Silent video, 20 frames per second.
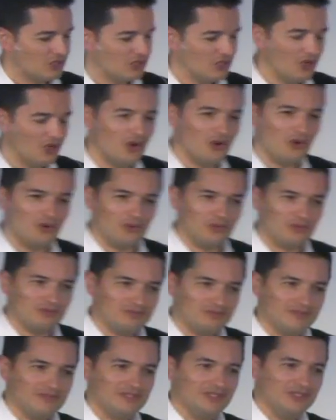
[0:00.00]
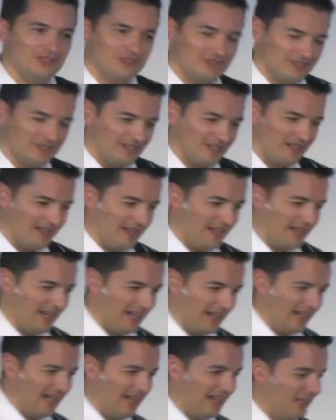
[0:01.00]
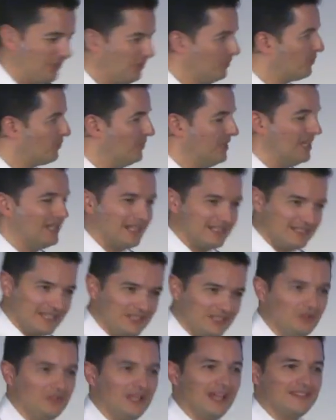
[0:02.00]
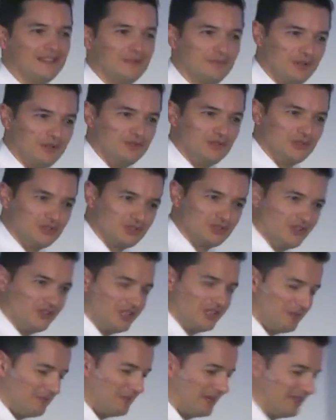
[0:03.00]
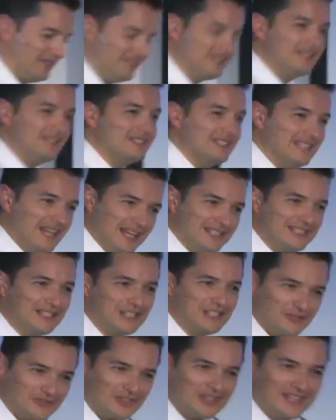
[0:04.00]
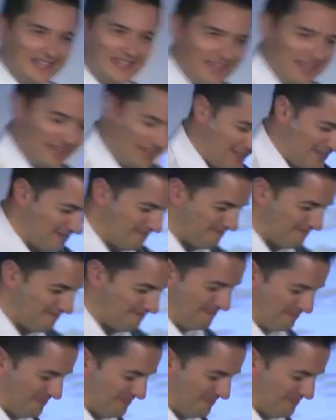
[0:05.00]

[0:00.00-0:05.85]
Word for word: So, I could realize that you liked the previous story, but this is the icing of the cake.